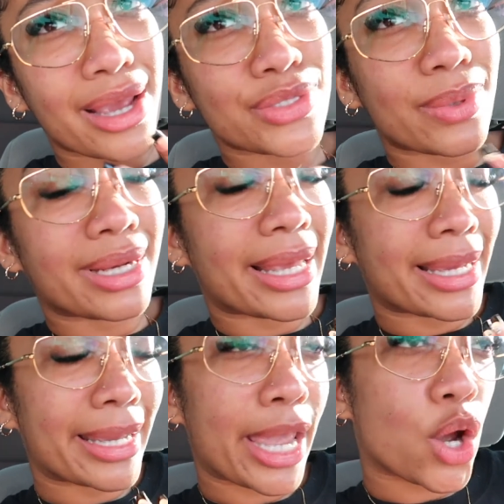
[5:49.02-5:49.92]
guys when like
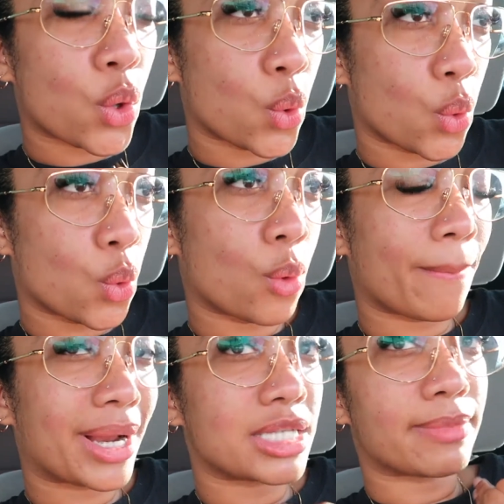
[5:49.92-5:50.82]
I get
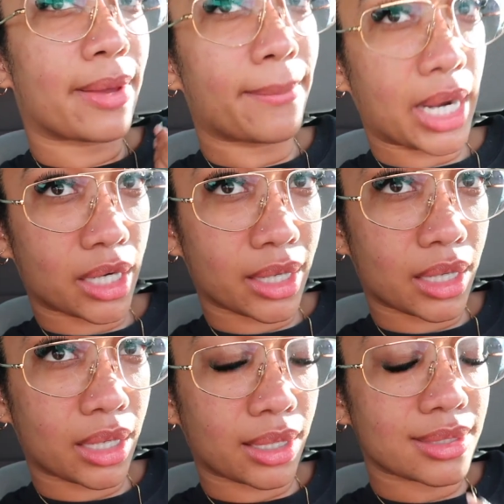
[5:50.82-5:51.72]
home because my
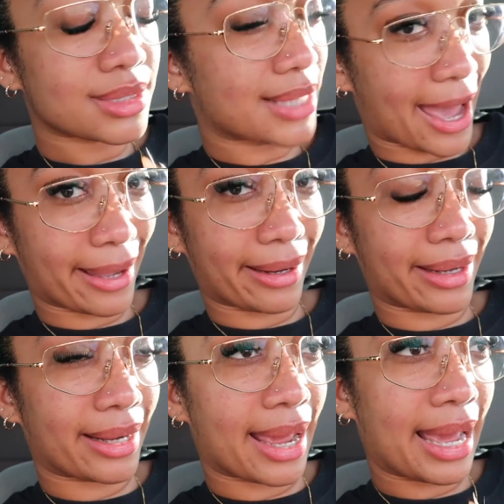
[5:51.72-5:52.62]
battery is
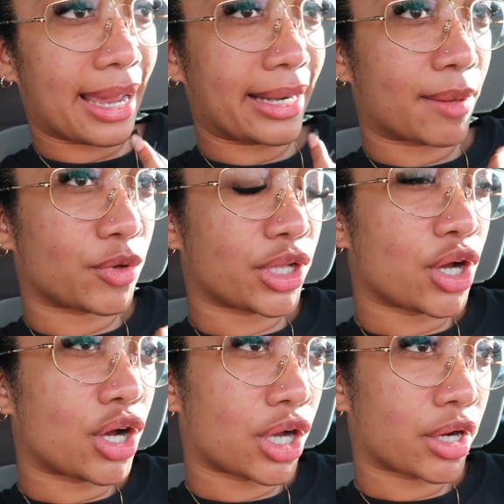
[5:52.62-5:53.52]
dying and I'm really
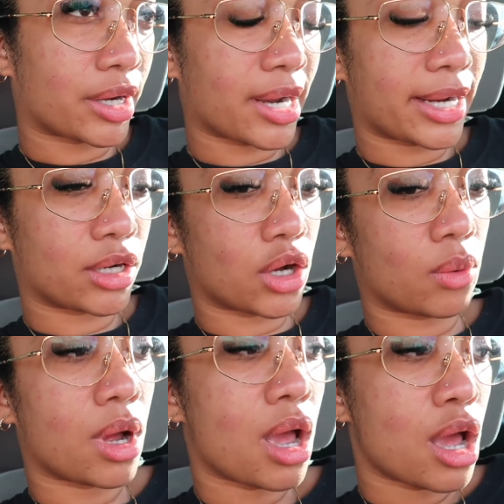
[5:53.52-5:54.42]
hungry right
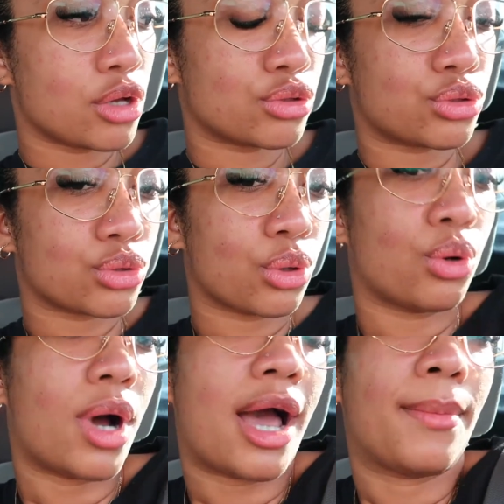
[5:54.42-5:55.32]
now.
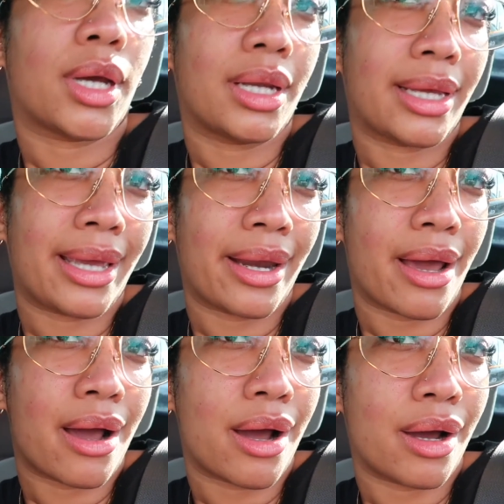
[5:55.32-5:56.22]
So I'm gonna get
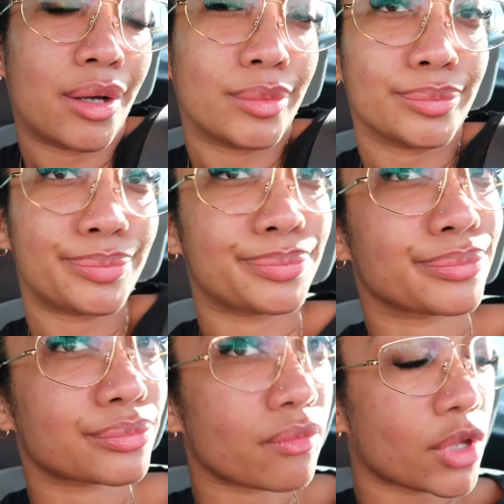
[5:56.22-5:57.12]
um
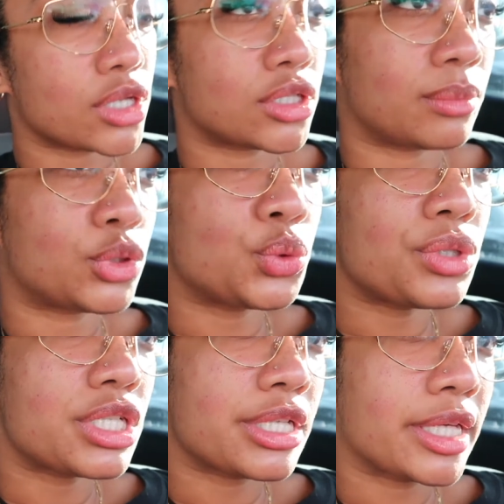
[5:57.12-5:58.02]
some
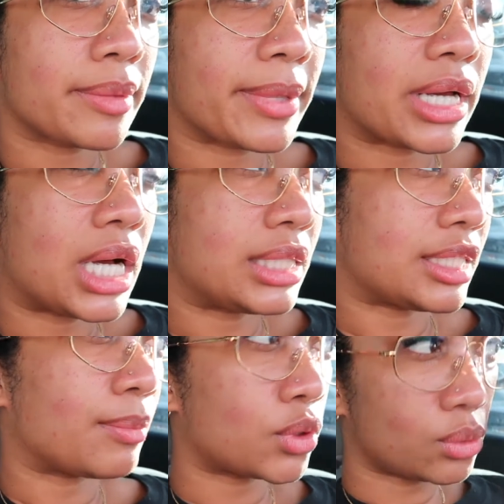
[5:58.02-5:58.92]
sushi because
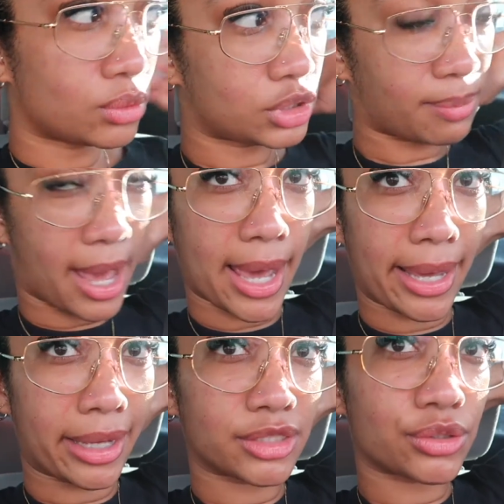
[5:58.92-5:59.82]
I'm close
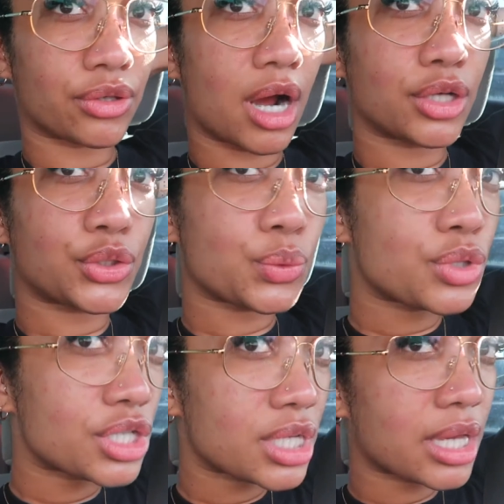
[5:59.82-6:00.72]
by to raw
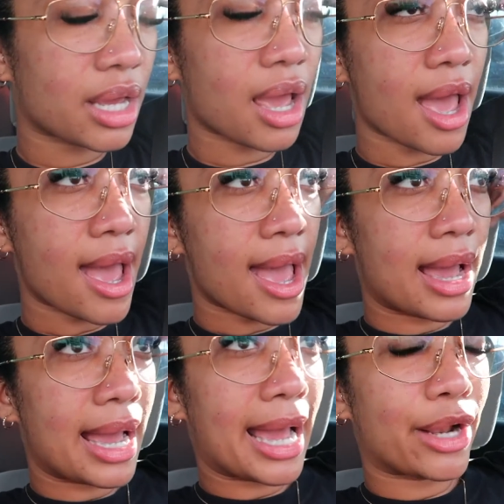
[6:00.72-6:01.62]
sushi.
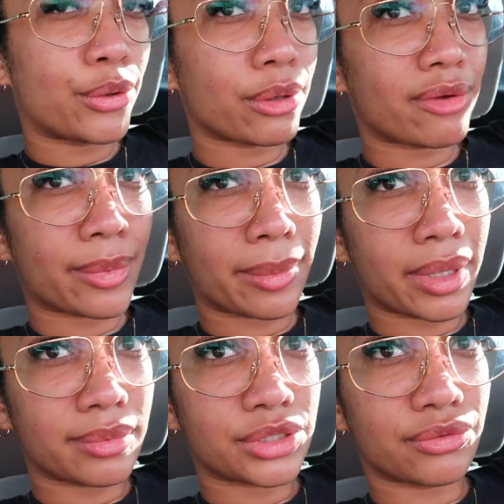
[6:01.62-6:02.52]
I don't know if I'm gonna be able to